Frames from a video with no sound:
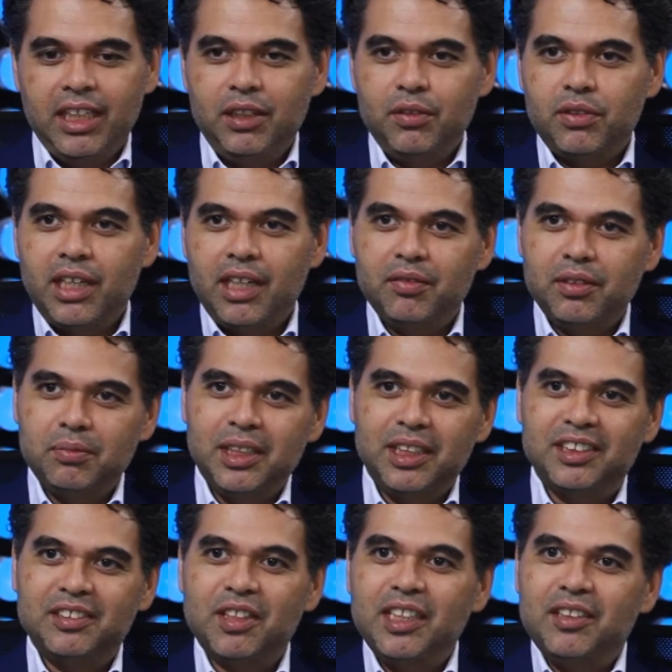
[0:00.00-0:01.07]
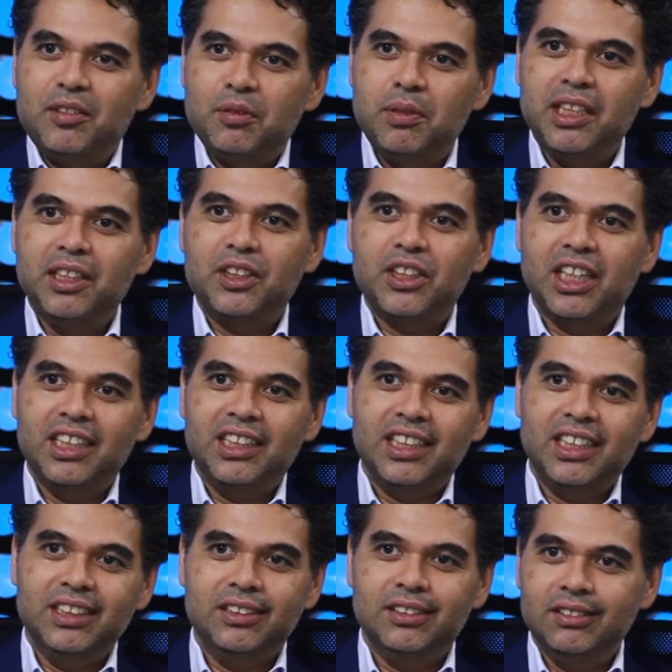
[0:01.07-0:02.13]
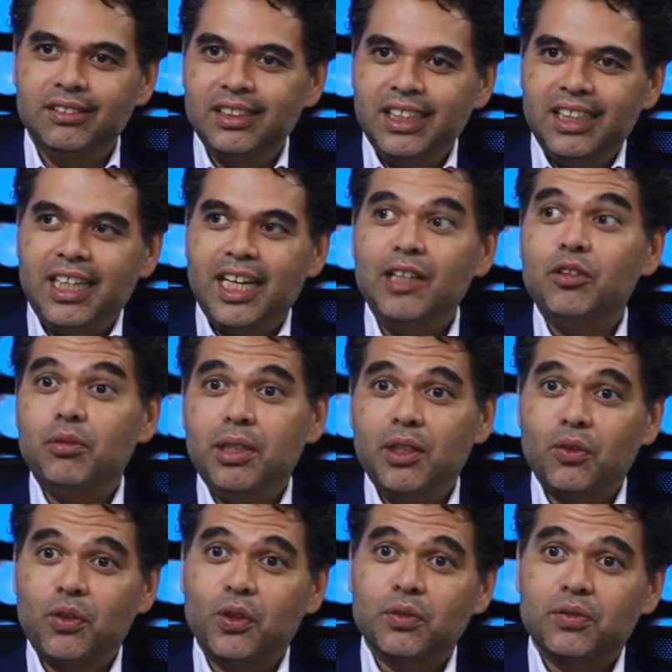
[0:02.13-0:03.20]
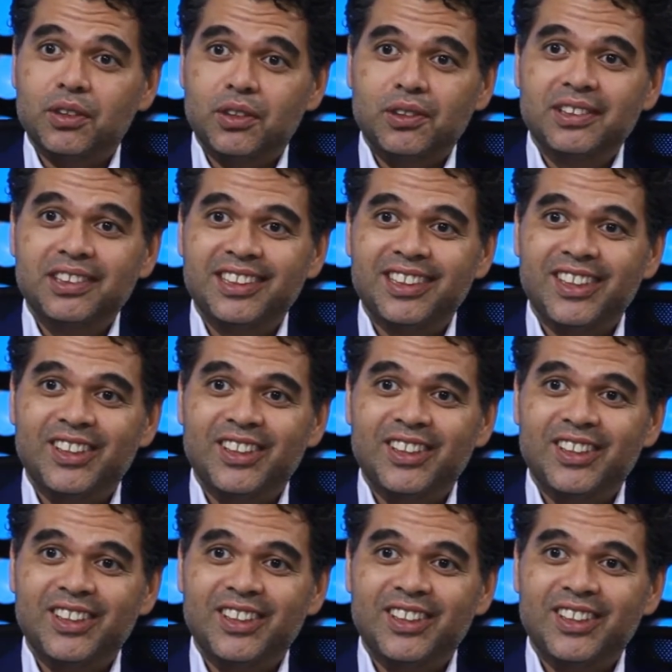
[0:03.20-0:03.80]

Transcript: Thank you for having me. It's great to be in China and to be on Thoughtful.